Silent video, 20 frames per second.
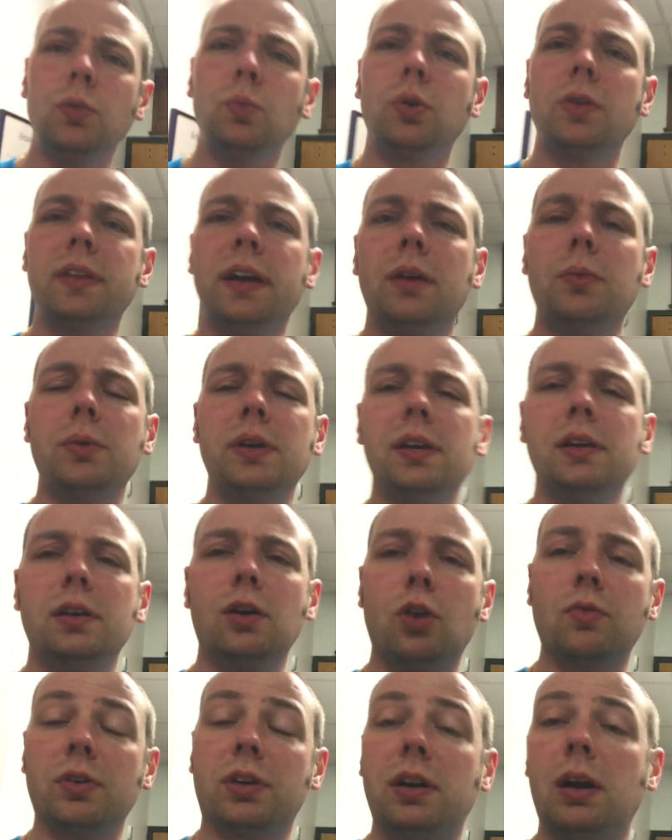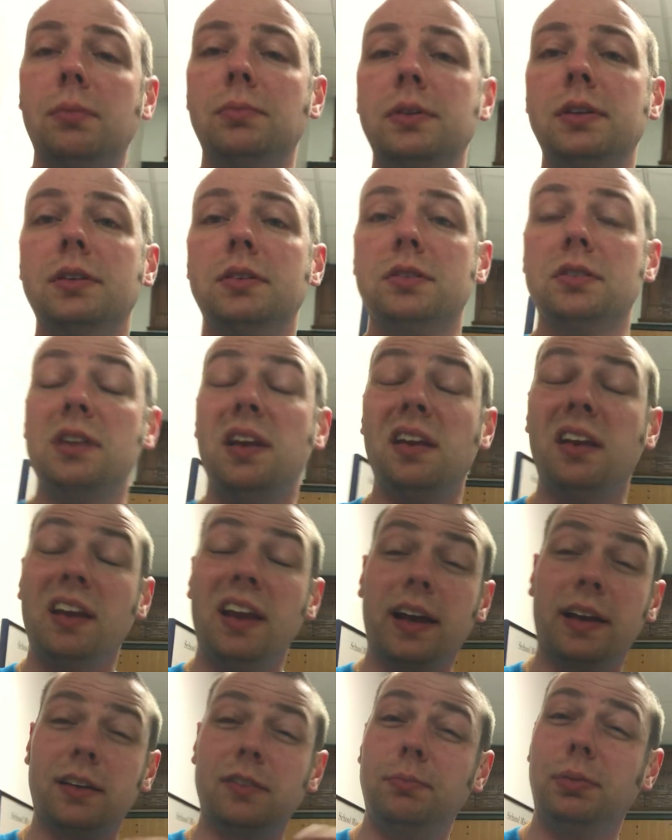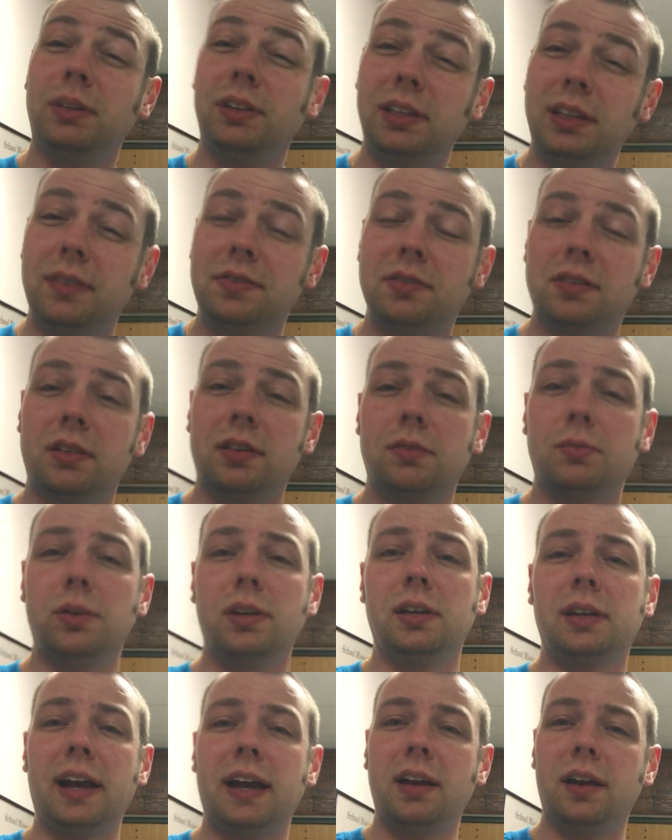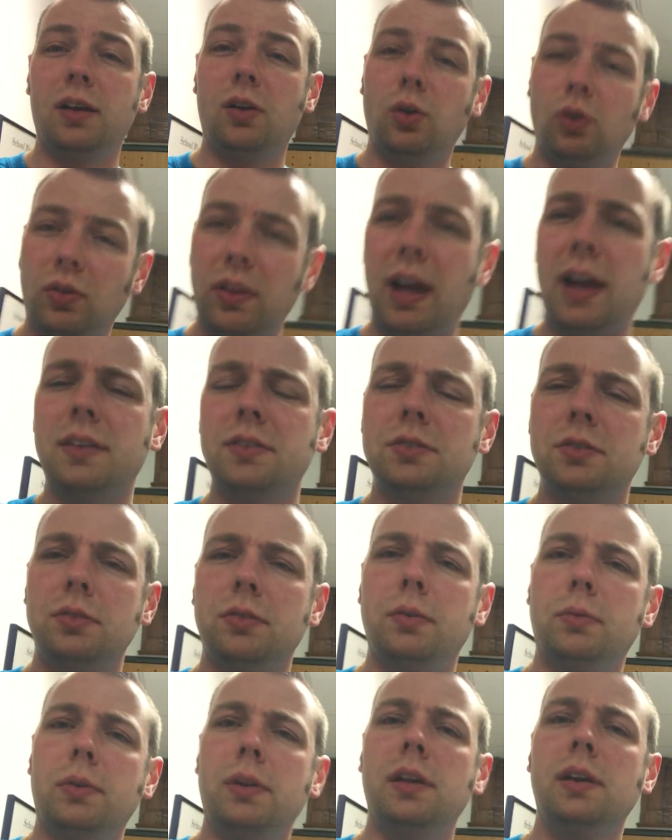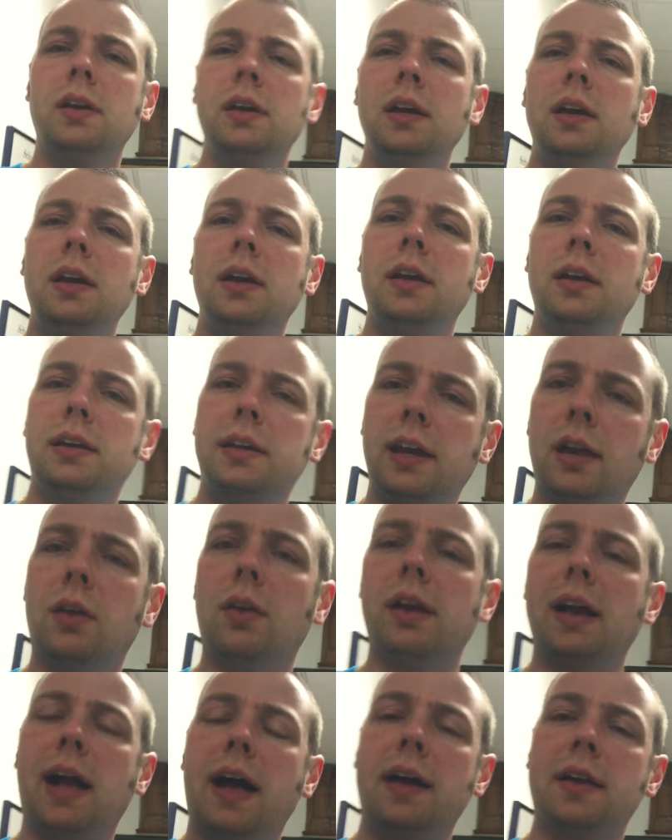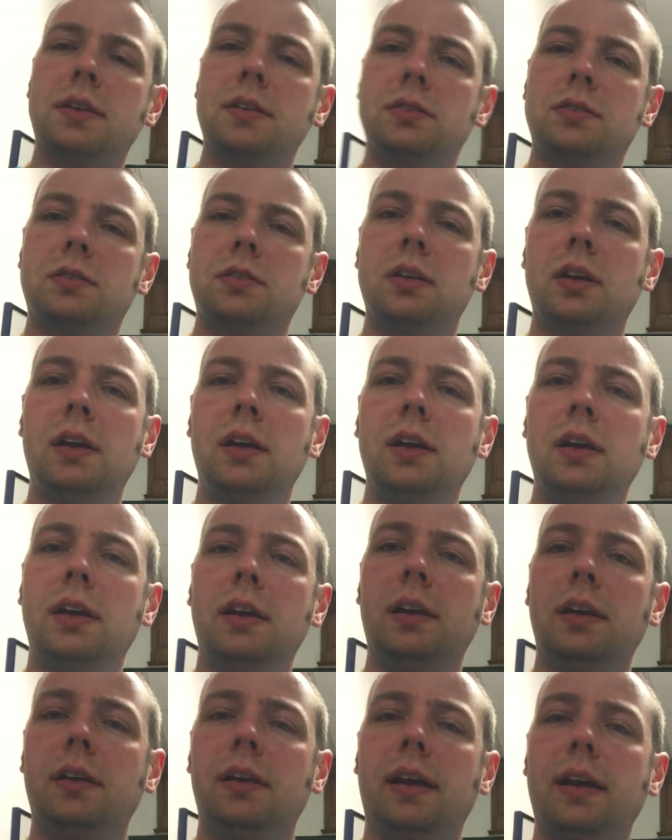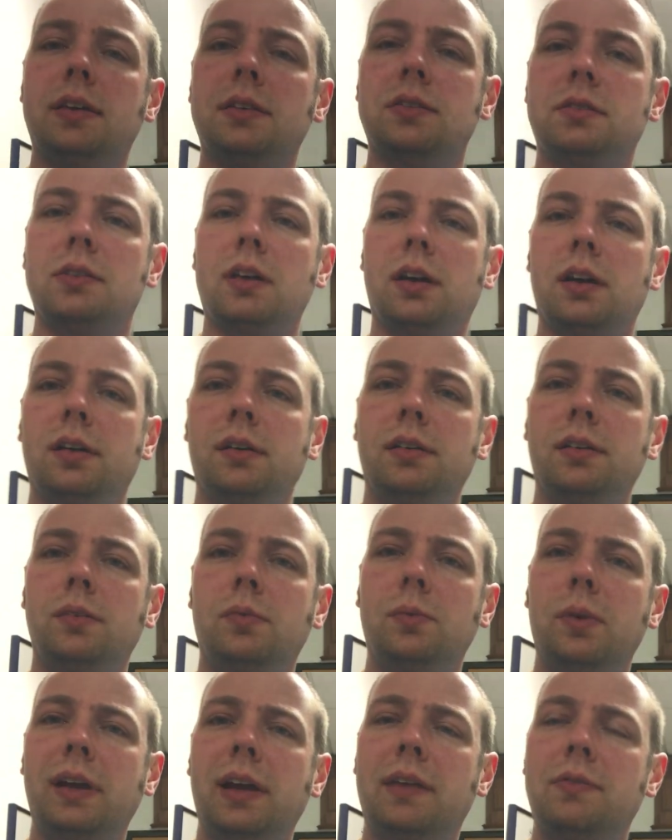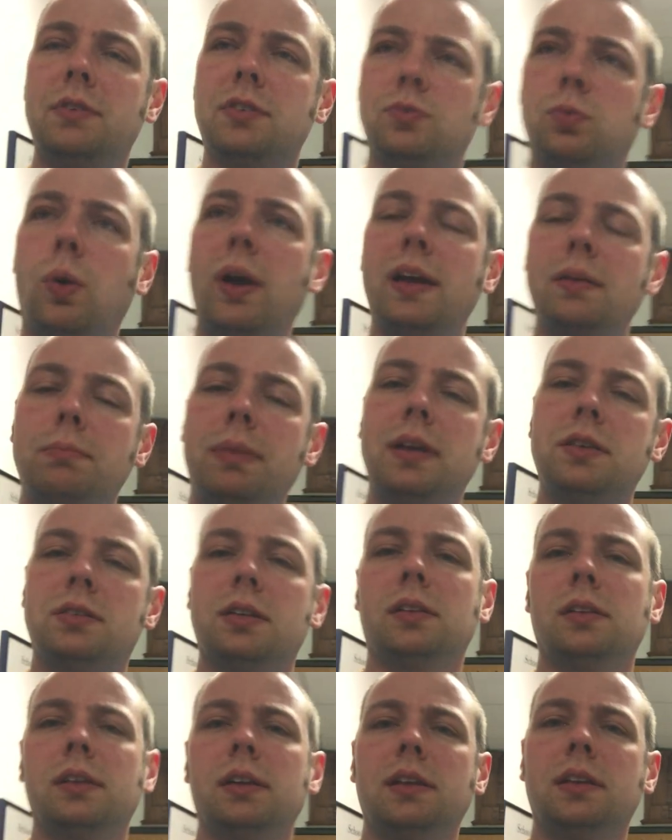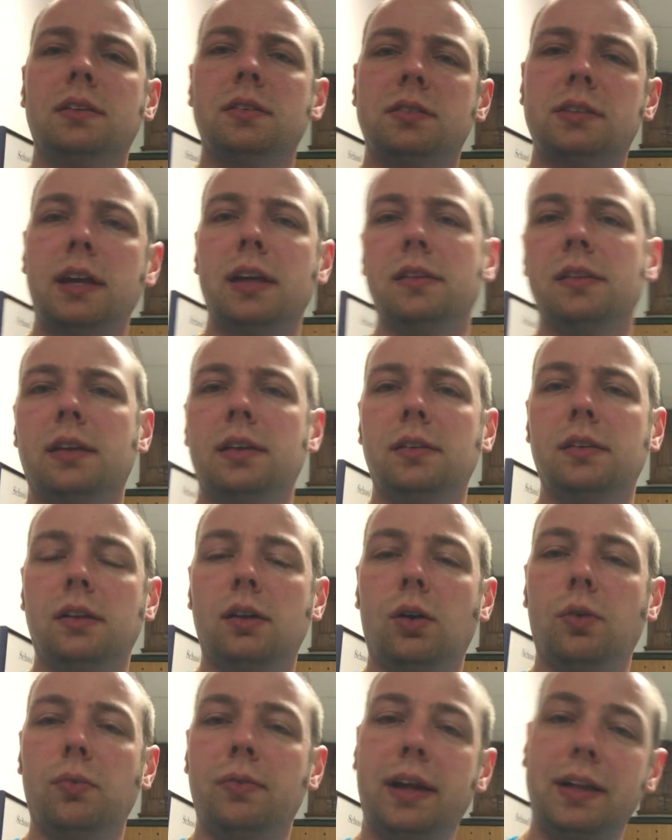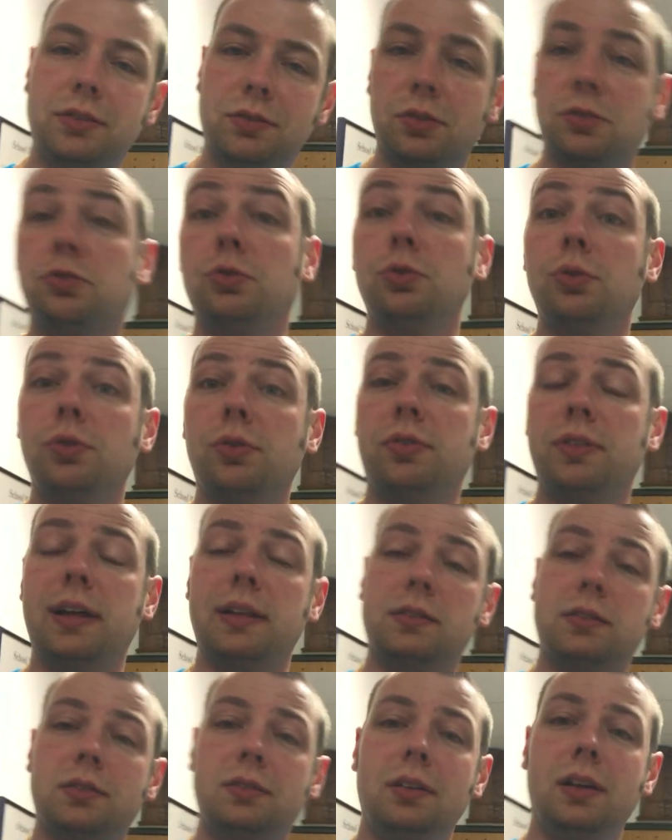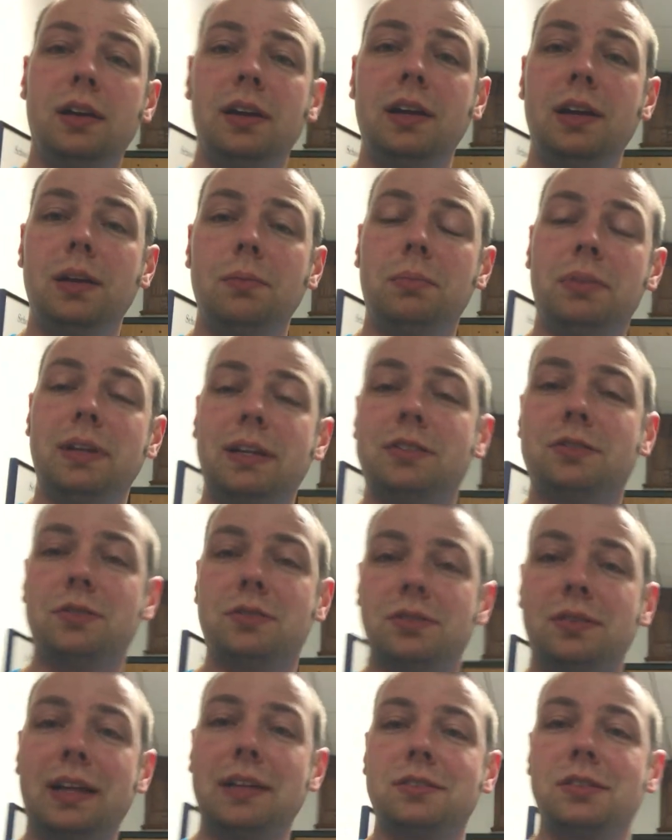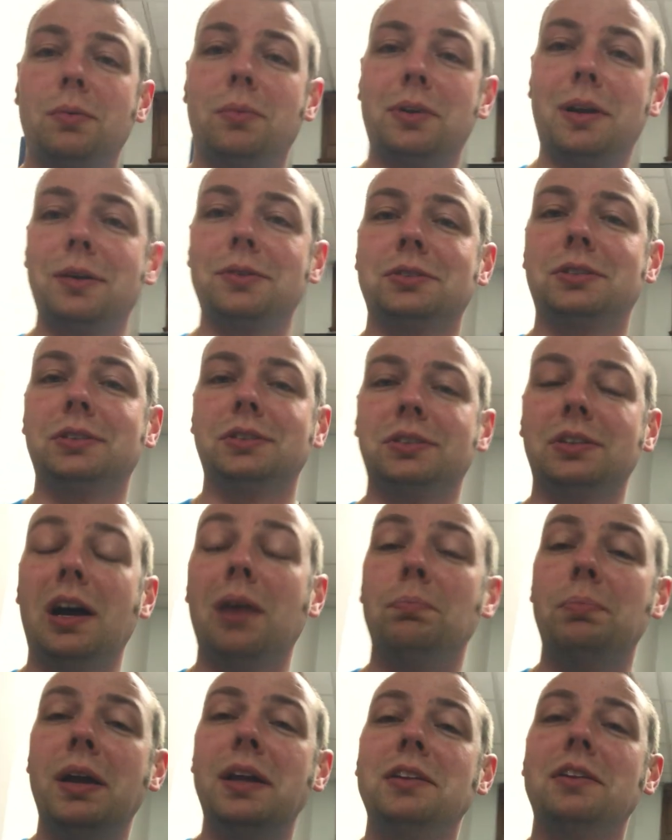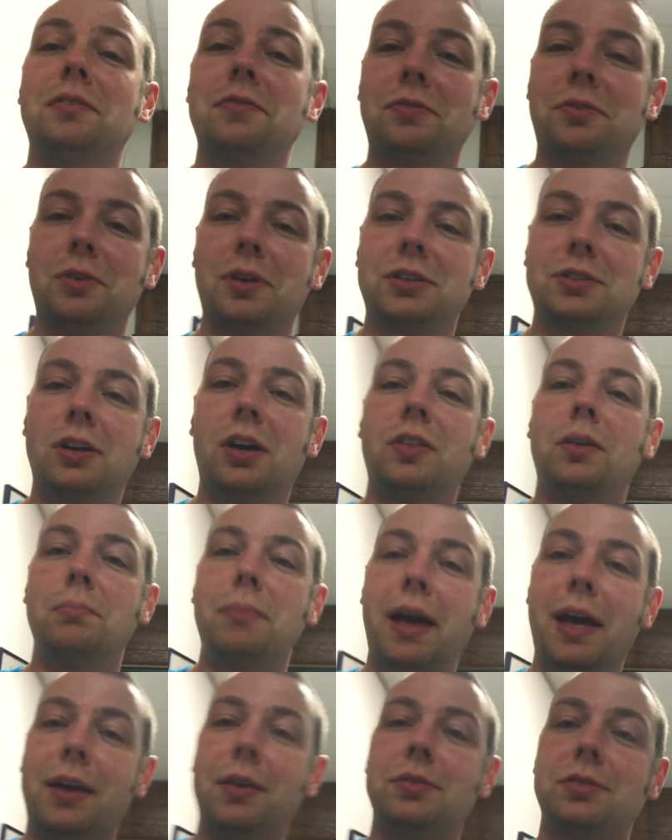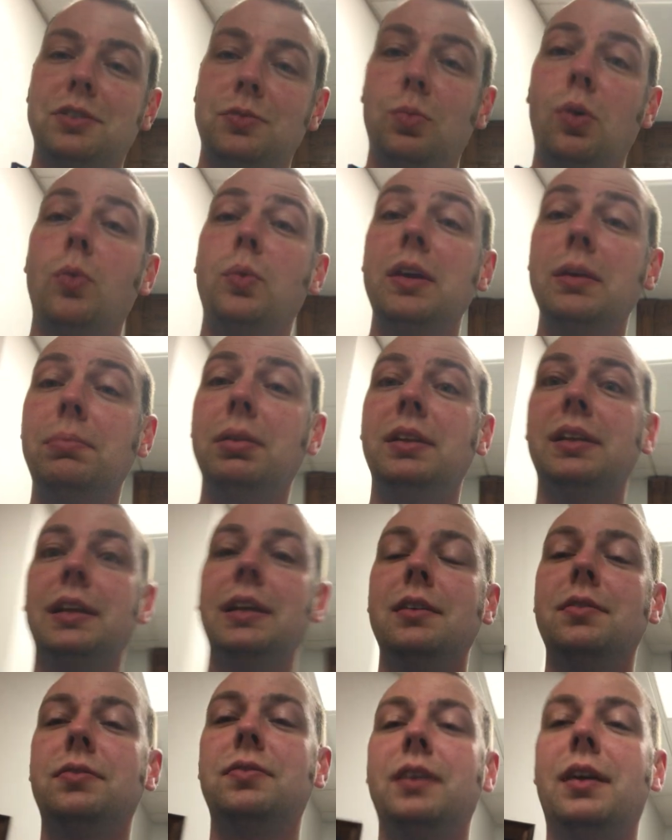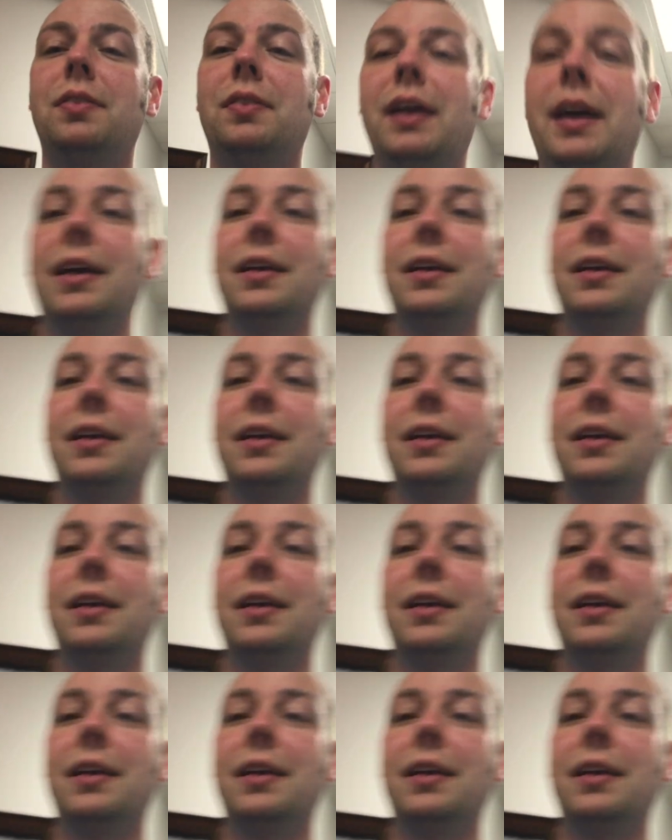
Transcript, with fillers: where that we overcome these negative beliefs that, that we kind of hold on to, that we carry on as as uh, we have this weight basically and say that you know that's the truth that's but that's that's someone else's opinion for us all that matters is what we believe and